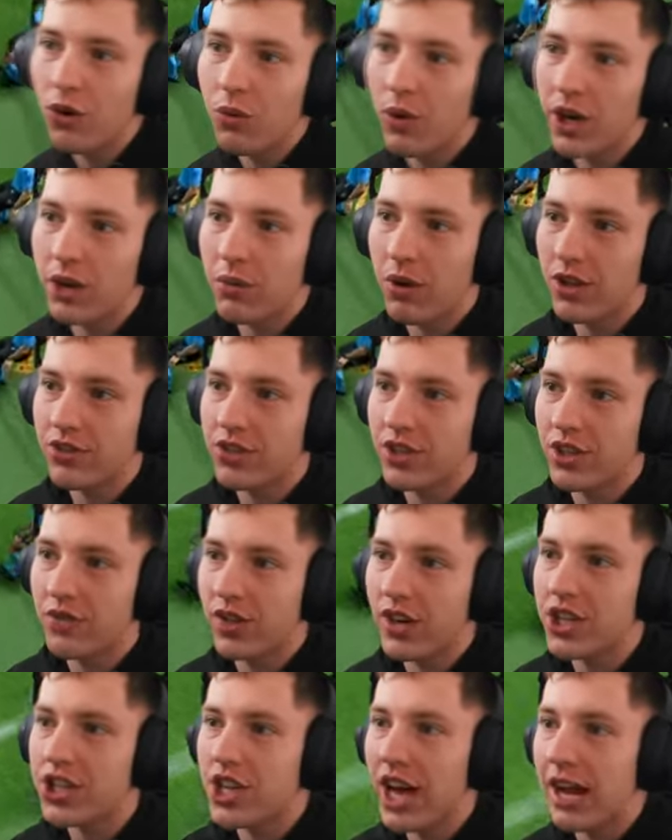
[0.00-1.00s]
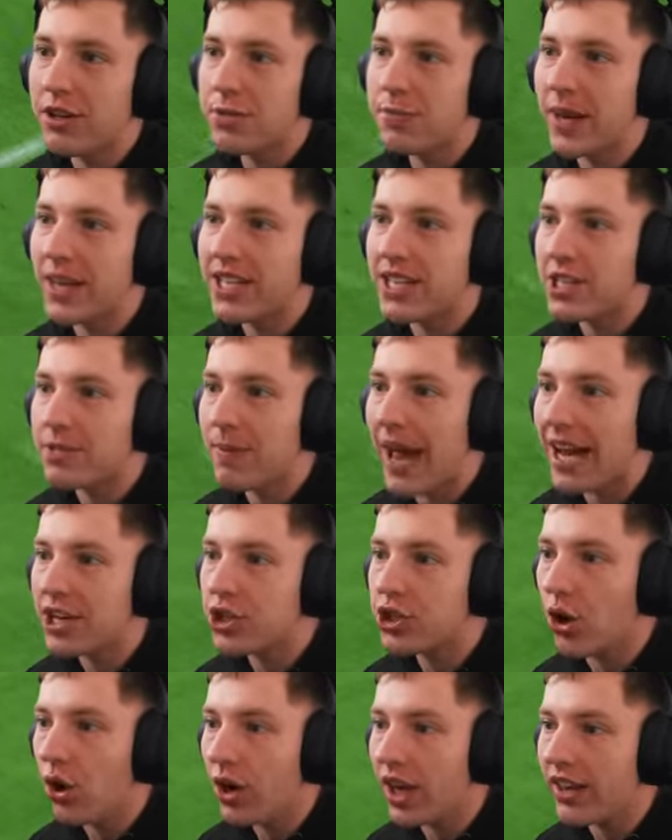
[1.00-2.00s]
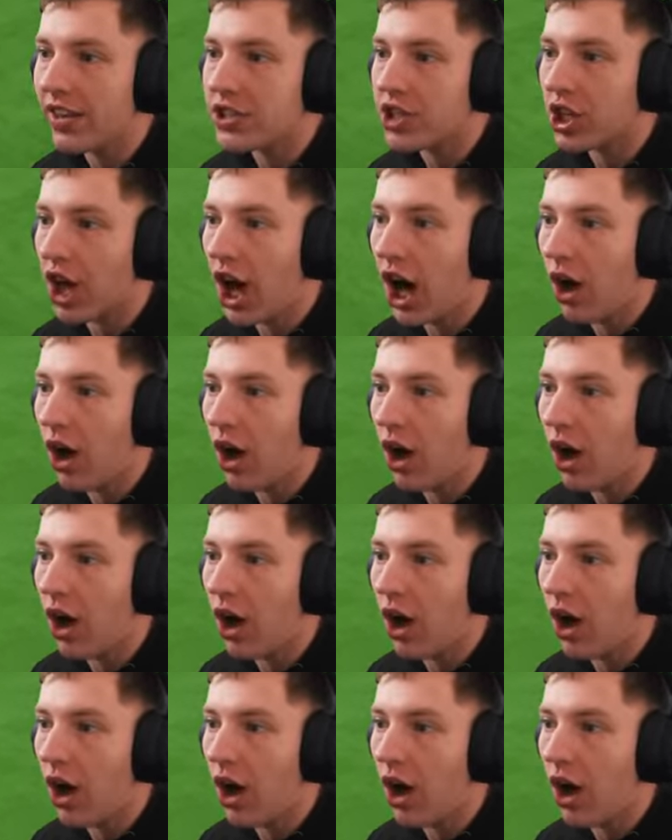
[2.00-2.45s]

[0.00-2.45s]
at all what I wanted. Reece James beats his man. Surely it's a